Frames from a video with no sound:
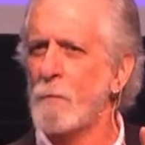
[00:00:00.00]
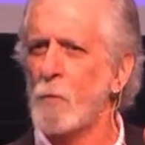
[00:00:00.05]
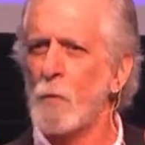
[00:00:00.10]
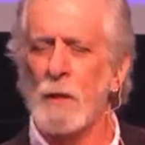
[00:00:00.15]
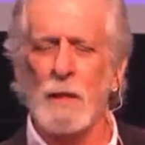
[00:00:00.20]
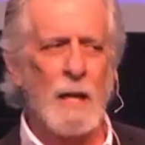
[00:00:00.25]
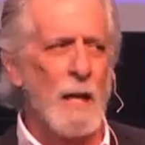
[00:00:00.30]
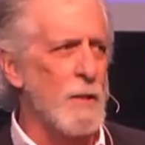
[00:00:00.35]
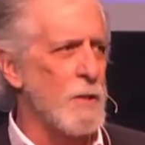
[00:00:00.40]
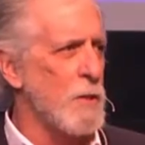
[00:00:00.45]
We
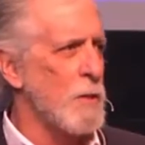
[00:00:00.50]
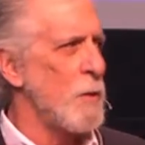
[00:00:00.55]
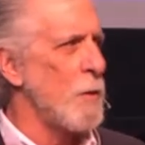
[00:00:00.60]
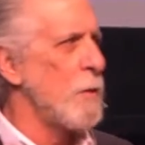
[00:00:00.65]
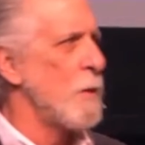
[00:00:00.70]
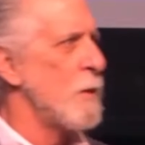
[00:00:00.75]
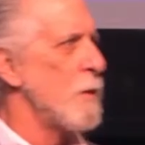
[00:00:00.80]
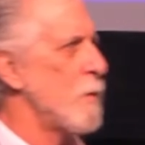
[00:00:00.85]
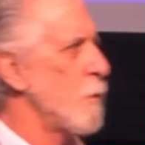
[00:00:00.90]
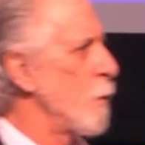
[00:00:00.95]
got
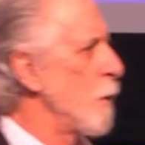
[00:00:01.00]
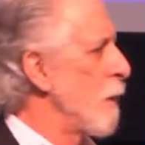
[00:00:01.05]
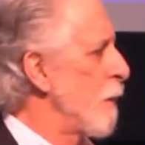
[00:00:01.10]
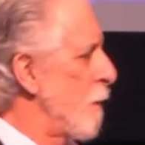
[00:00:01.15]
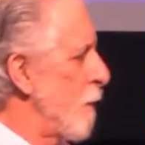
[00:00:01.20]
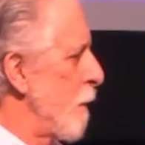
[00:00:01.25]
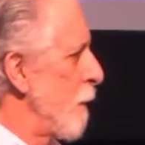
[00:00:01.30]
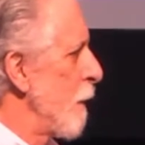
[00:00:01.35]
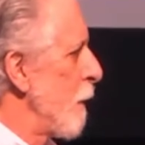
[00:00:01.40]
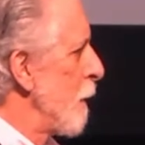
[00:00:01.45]
students with
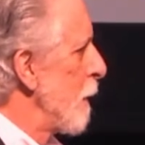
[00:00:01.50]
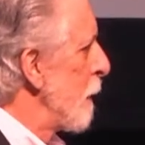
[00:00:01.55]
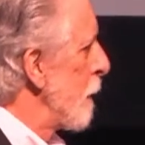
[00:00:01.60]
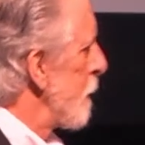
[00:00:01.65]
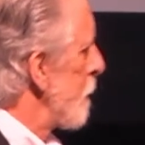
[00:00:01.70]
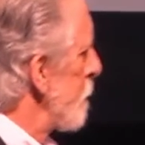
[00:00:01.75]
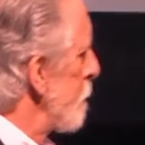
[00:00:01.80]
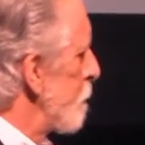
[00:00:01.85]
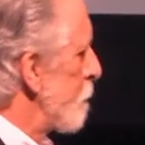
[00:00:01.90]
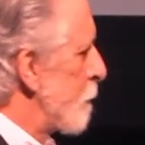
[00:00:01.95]

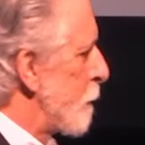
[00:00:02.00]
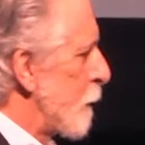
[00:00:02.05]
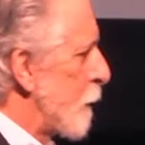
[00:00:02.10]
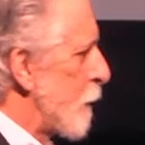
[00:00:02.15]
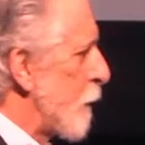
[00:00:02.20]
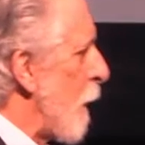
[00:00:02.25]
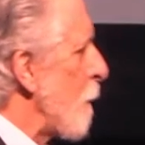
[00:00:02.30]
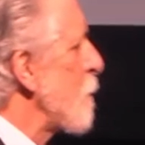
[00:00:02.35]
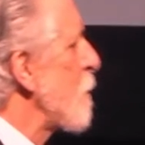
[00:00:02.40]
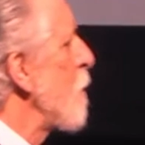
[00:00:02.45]

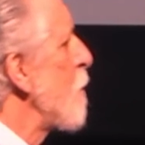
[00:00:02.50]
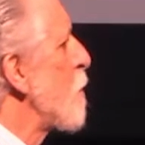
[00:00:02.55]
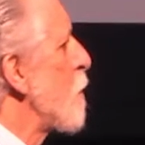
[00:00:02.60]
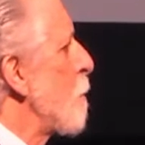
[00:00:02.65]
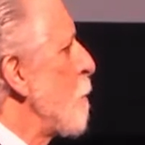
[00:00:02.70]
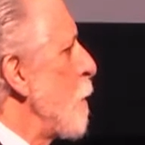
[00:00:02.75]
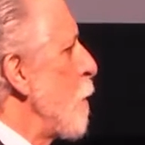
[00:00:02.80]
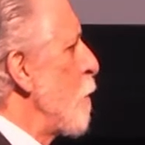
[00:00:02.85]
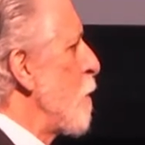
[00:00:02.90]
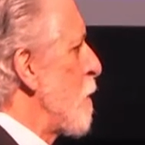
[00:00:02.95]
substance
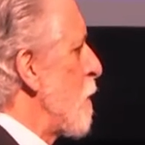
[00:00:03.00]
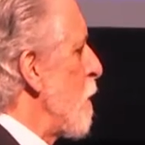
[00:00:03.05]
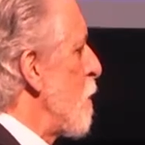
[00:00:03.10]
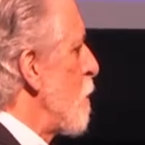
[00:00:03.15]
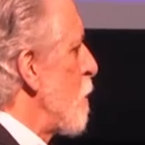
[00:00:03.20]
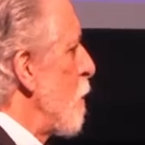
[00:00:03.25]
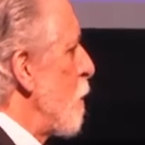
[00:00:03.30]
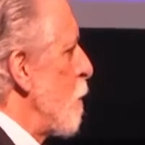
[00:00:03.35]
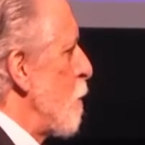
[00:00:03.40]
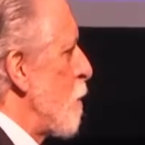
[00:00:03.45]
abuse
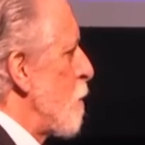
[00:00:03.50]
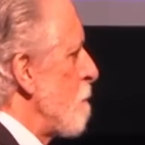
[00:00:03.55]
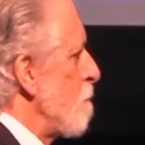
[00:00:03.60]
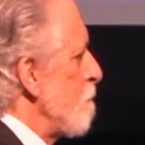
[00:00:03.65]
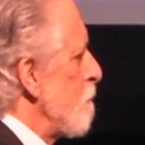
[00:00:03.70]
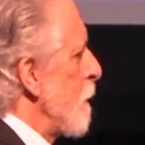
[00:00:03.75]
issues.